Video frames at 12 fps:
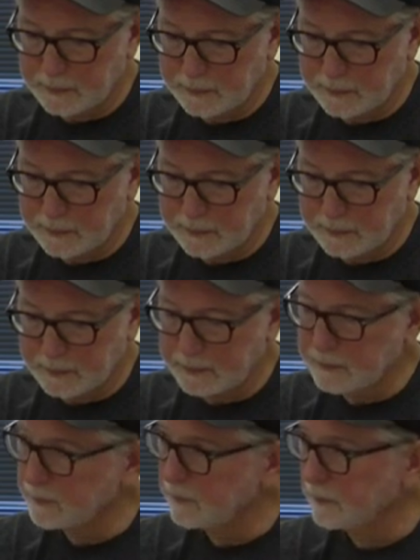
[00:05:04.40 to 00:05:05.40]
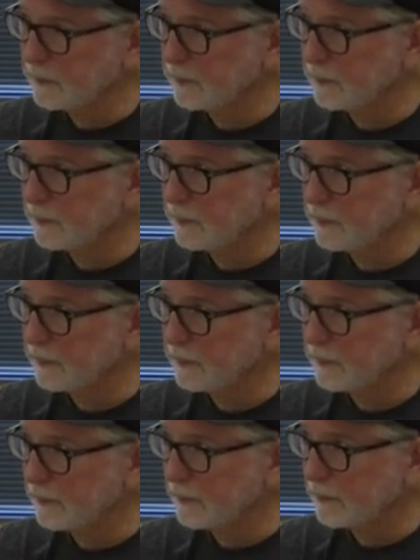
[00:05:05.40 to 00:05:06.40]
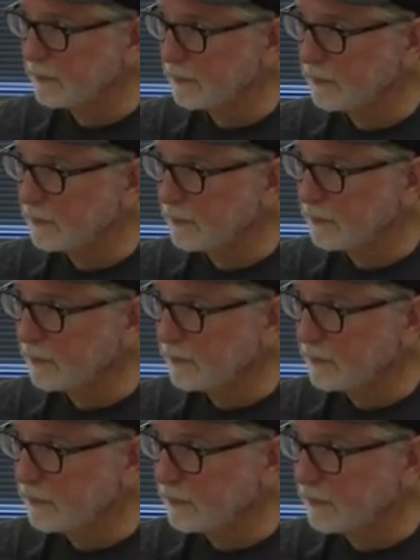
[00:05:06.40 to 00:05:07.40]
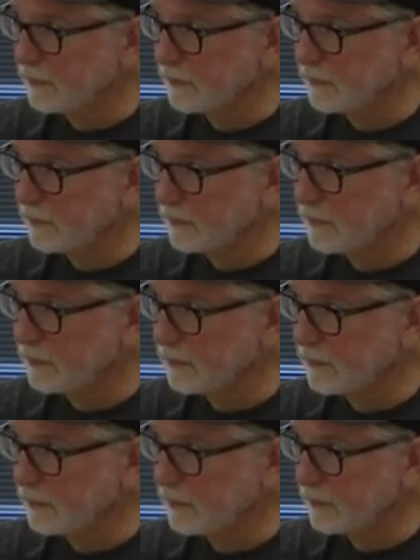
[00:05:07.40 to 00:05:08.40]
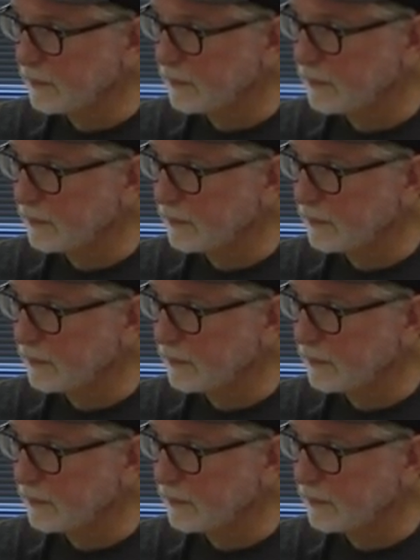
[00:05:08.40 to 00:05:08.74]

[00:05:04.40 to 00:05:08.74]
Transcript: The person shown says nothing.